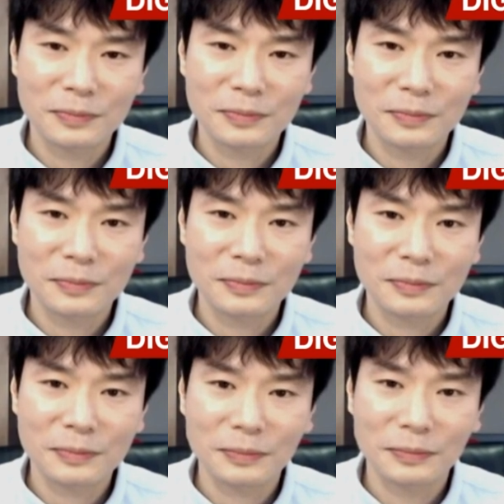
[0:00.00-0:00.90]

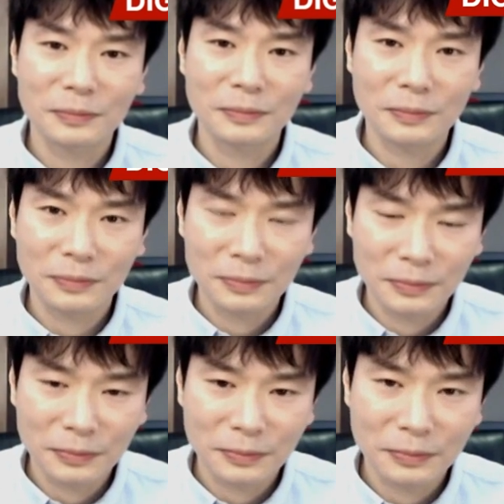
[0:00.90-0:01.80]

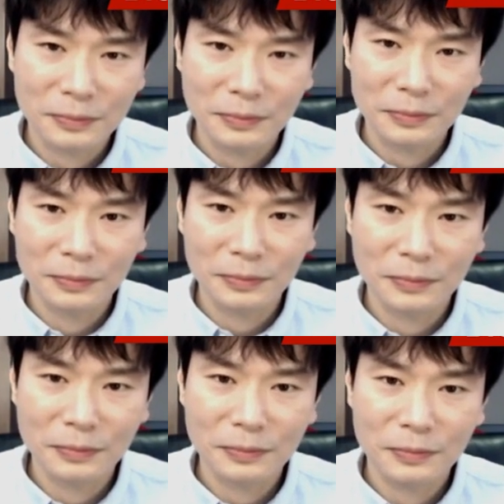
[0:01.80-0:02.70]

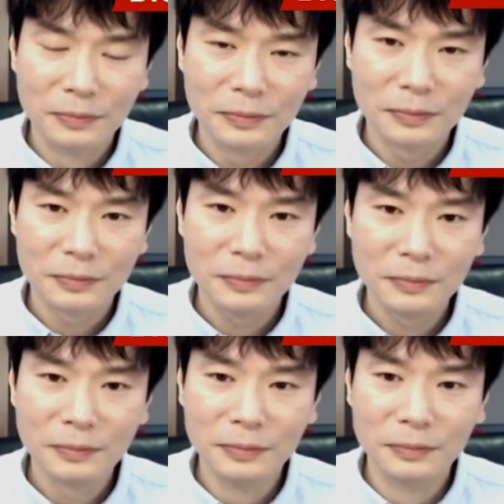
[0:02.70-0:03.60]

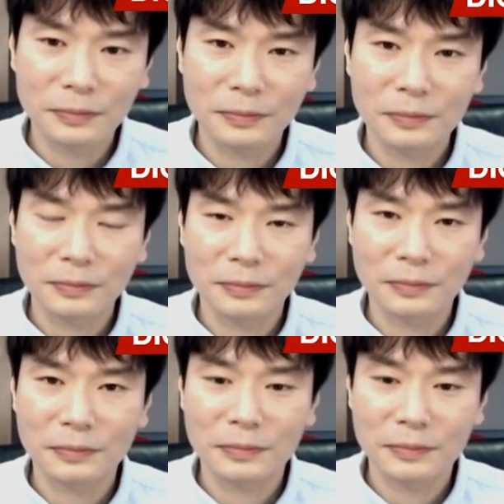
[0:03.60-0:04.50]

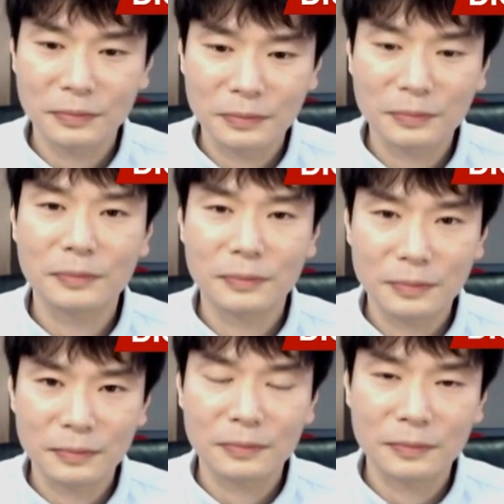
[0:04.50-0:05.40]

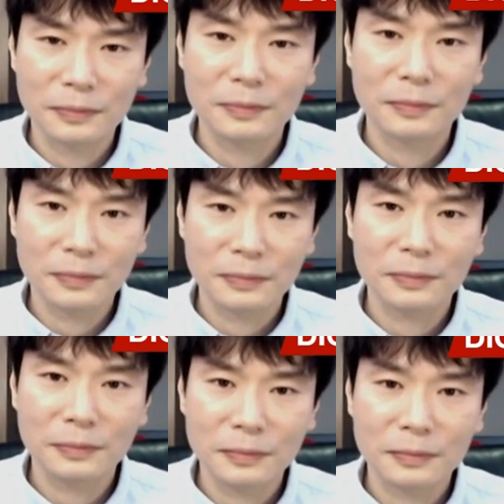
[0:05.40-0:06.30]

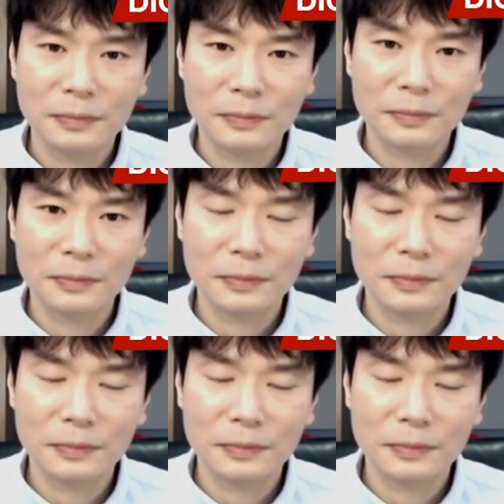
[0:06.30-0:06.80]
[no speech]